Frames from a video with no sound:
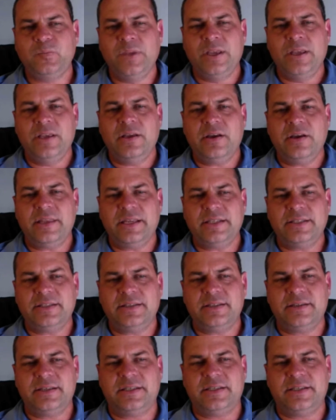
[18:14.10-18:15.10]
yeah,
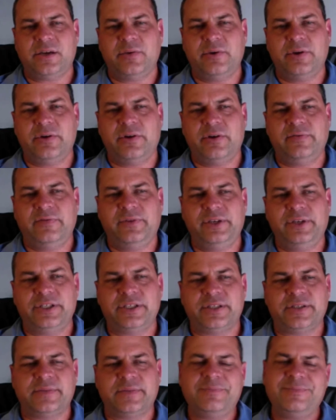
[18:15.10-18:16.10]
that's how we run
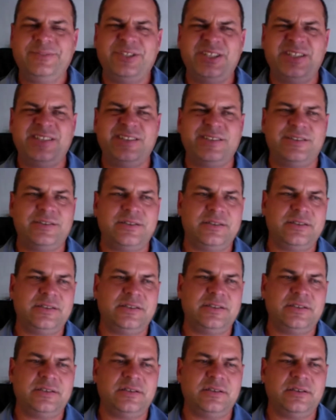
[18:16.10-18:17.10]
fridges. Just
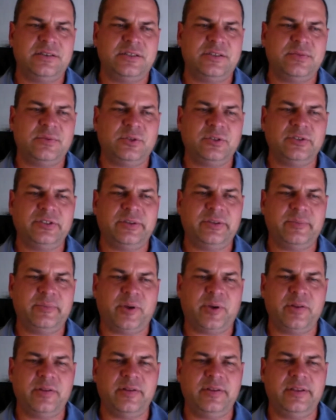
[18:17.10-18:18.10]
a small tip
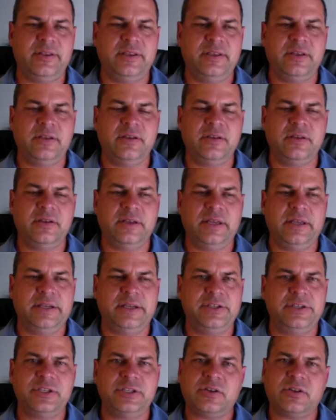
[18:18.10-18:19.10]
on the
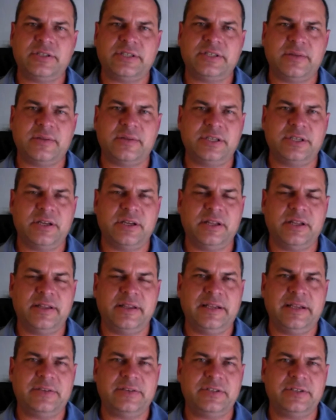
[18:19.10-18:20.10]
energy consumption and the
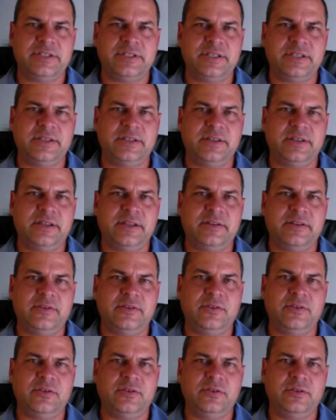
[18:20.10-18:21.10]
electricity that
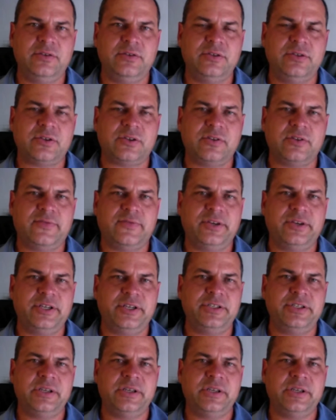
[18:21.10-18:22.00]
you use on a fridge.